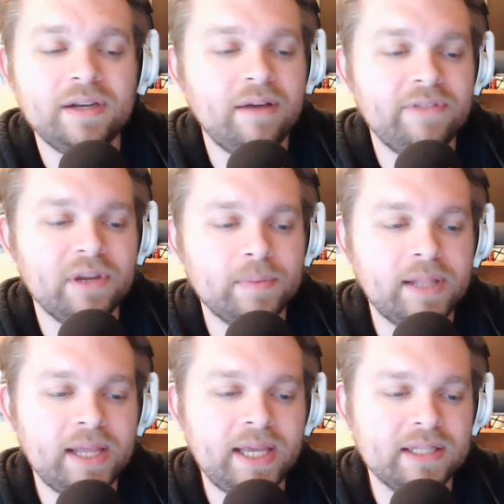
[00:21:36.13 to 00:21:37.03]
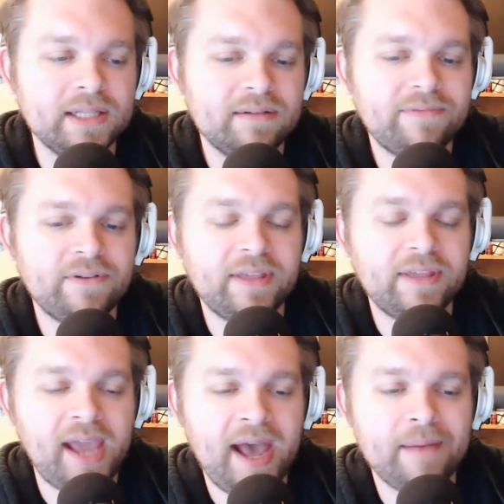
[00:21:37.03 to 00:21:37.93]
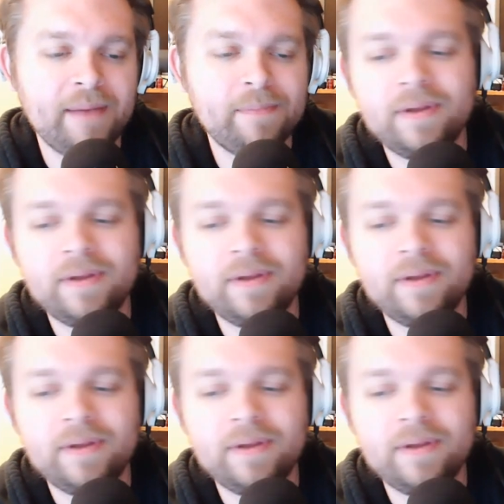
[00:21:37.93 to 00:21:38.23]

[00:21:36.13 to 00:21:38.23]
of their plans for the app.